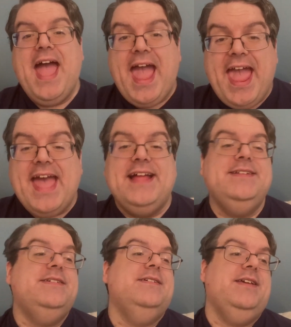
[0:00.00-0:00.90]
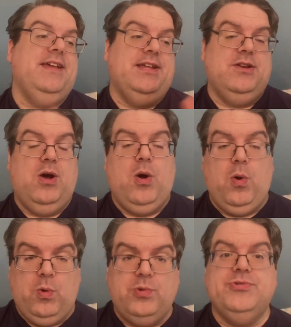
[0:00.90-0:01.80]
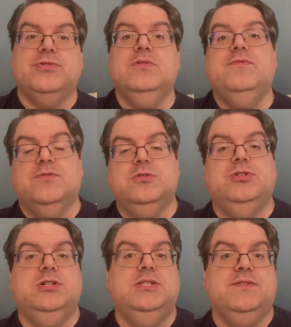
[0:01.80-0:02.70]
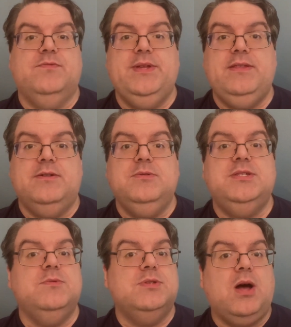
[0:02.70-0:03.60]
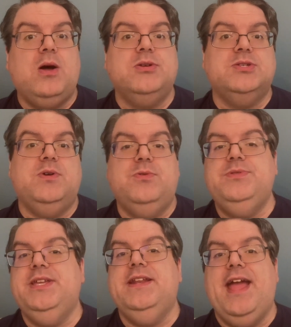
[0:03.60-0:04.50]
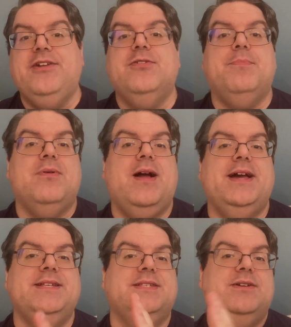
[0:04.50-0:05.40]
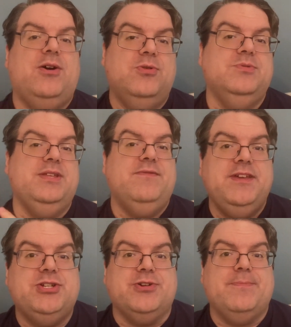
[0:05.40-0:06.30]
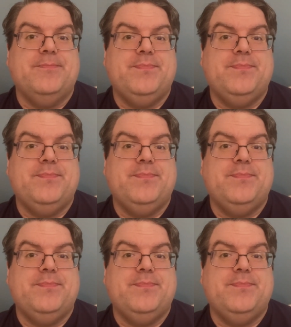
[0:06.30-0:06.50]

And in older versions of Windows, it was also only an enterprise-only feature.